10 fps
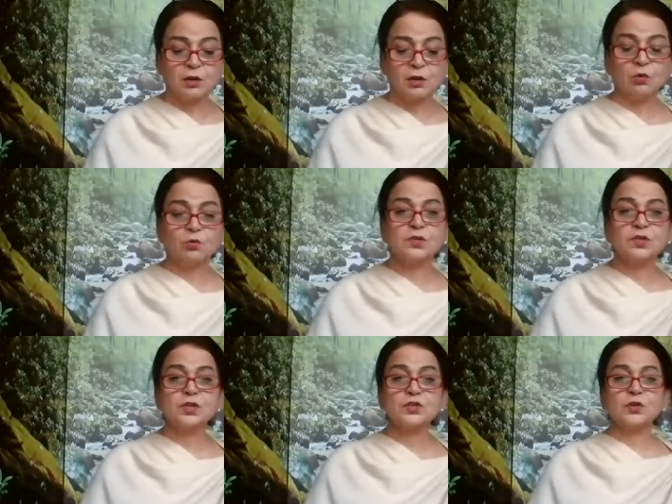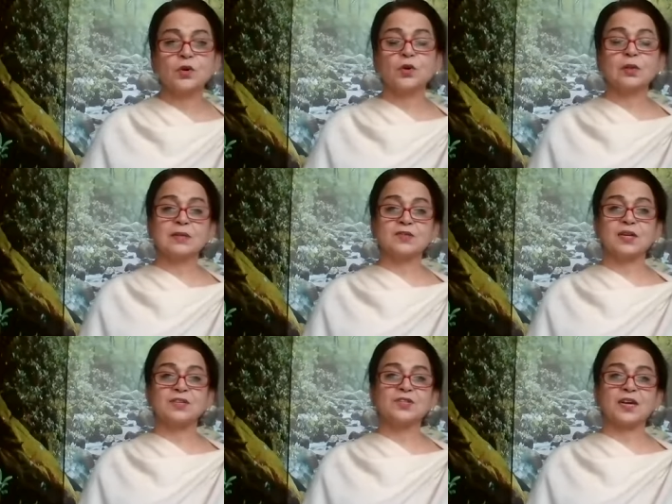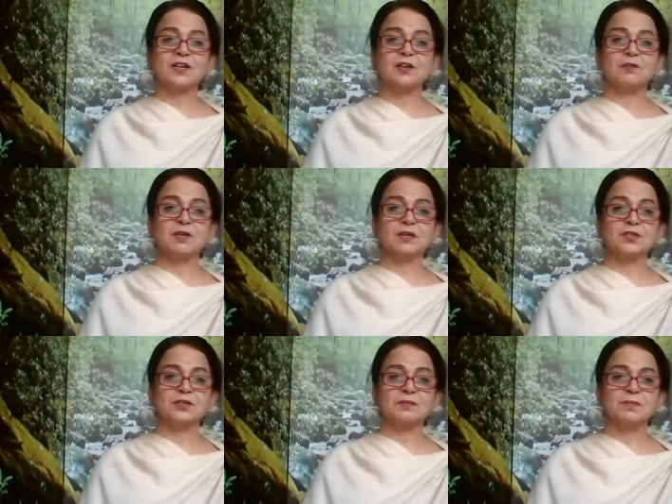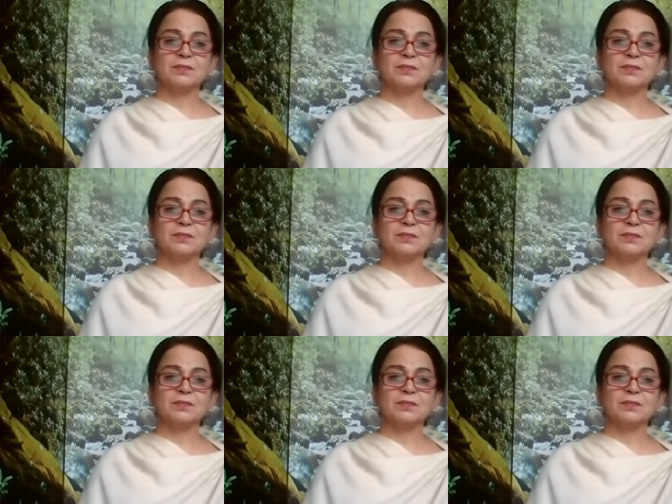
loses all the sense activities